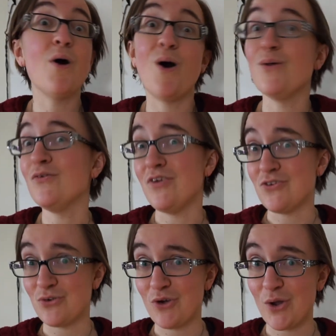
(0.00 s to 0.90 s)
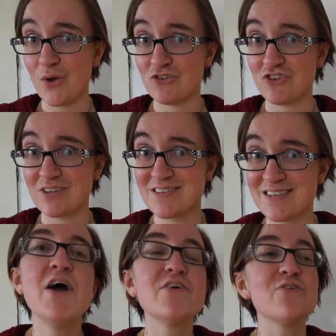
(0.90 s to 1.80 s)
All of these are great questions.
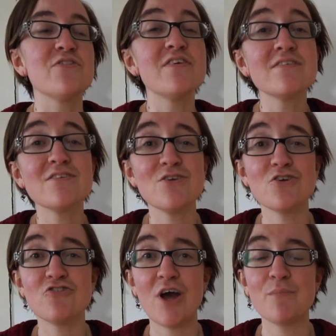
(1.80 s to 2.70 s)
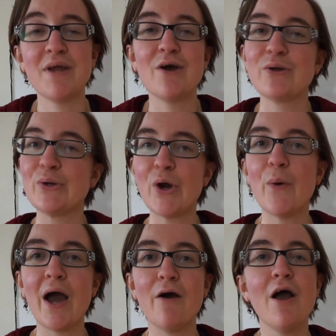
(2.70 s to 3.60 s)
So this is your job now to go
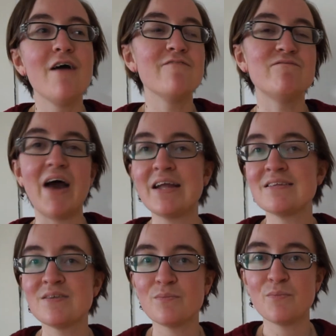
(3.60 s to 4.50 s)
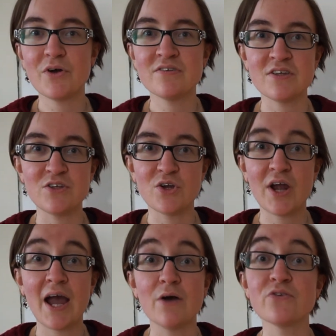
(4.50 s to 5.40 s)
out, find some books in your
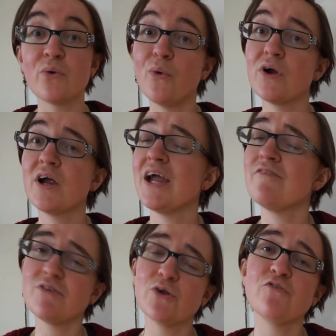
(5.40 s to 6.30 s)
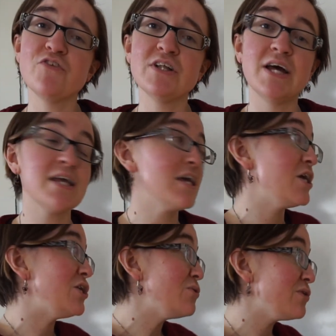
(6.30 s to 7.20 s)
house, or if you don't feel like
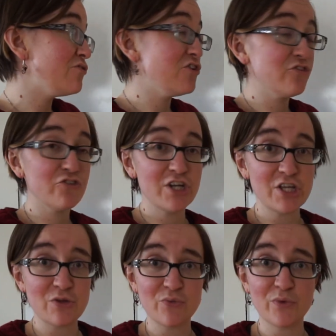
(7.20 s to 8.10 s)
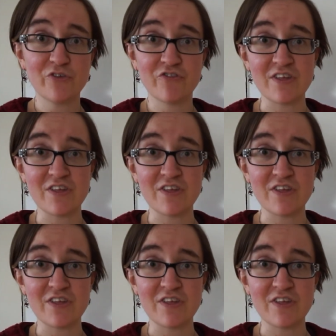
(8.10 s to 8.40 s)
it, you can feel free to use one of